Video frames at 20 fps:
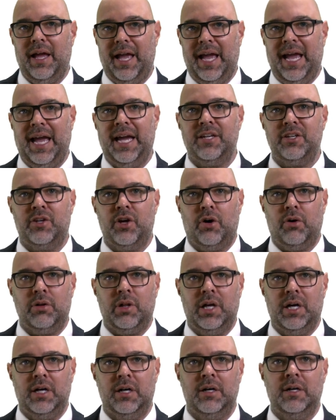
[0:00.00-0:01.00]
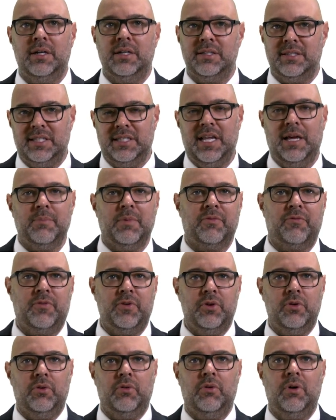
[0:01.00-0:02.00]
and Dola, to name a
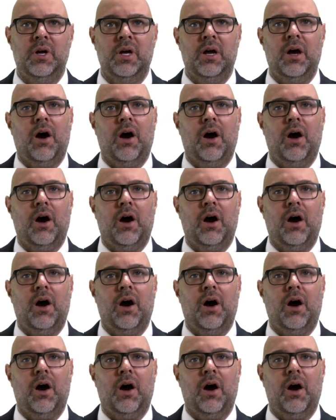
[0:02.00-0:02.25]
few,